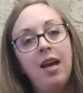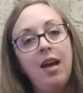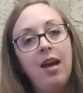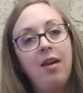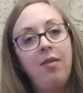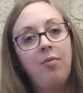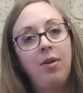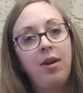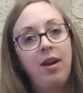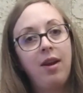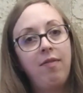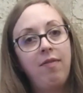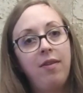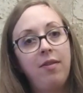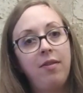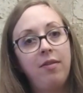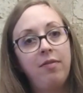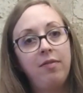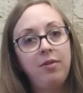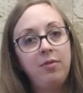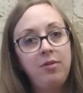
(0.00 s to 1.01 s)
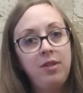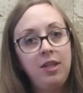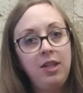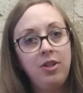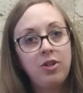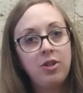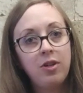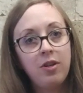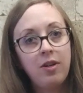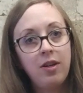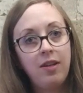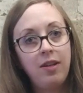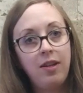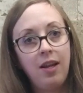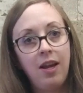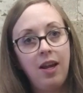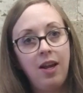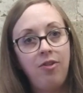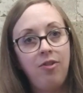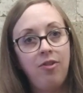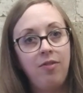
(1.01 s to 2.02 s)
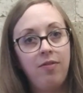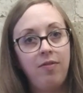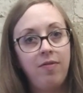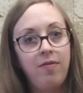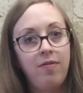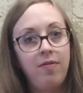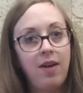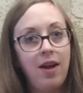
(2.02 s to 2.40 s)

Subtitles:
And when I found a flute teacher at the age of,